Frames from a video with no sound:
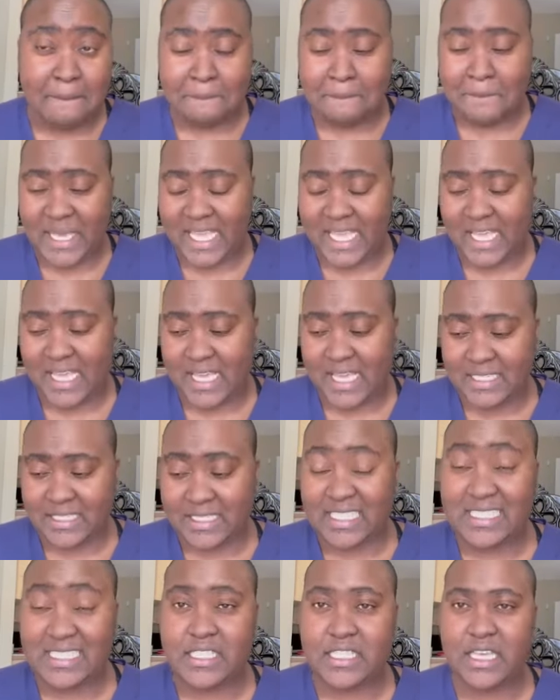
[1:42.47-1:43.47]
because
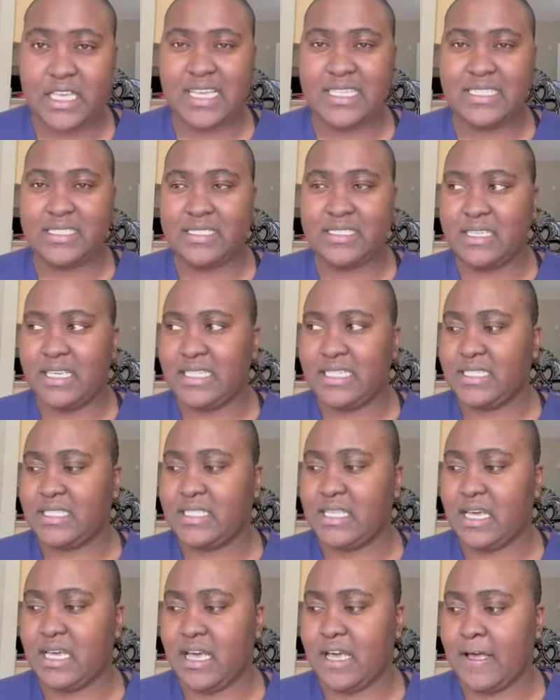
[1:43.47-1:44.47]
it's
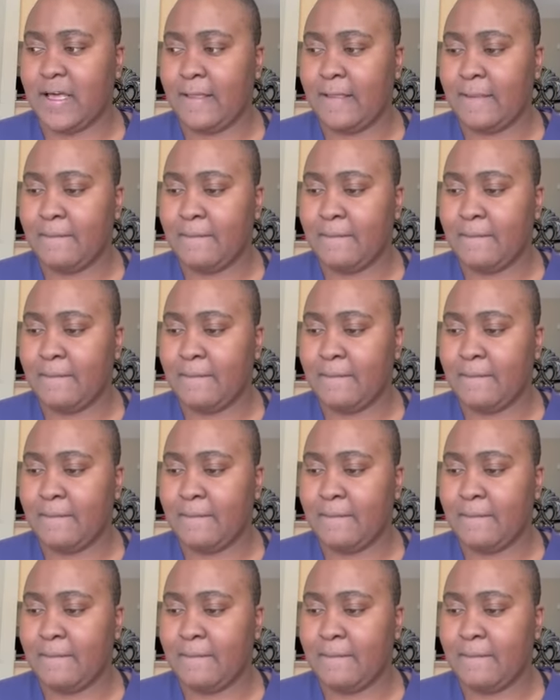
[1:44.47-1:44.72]
the